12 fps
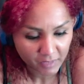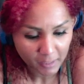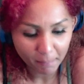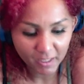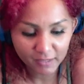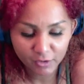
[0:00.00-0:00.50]

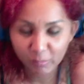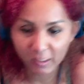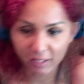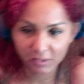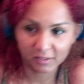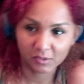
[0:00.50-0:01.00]
My 2
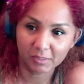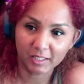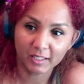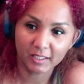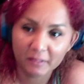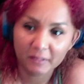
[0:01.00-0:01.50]
passions,
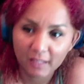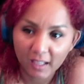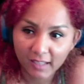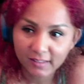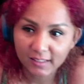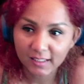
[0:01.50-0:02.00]
really,
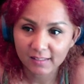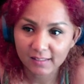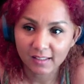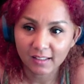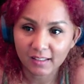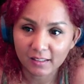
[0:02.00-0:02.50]
acting and
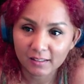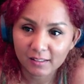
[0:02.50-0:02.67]
singing.